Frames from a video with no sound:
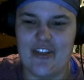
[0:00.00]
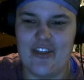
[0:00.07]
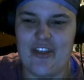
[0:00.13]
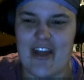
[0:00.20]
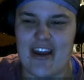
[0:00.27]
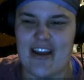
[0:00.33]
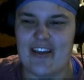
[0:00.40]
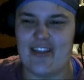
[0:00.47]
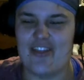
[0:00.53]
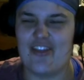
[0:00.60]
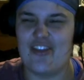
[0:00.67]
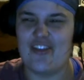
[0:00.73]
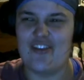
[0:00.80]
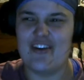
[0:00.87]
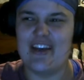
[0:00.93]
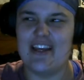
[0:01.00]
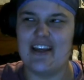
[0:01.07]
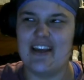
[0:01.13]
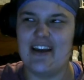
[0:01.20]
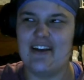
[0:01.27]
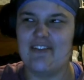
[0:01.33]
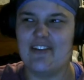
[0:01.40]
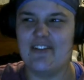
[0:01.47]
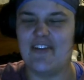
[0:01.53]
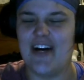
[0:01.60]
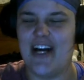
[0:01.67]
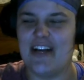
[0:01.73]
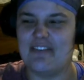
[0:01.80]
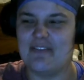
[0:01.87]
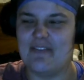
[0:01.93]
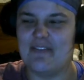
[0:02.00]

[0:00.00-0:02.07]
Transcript: like three of the five.